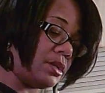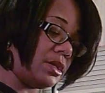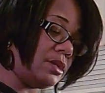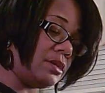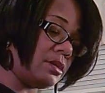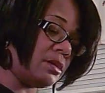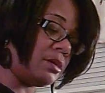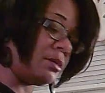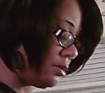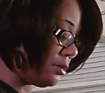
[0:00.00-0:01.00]
eating
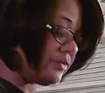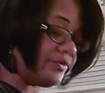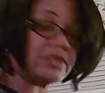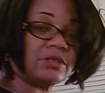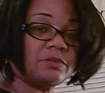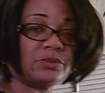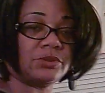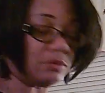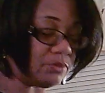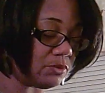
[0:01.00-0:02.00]
vegetable
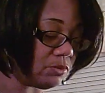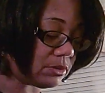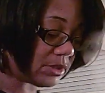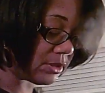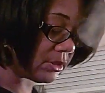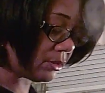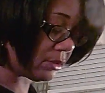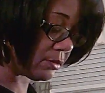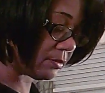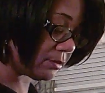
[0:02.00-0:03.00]
soup, you want it to taste good.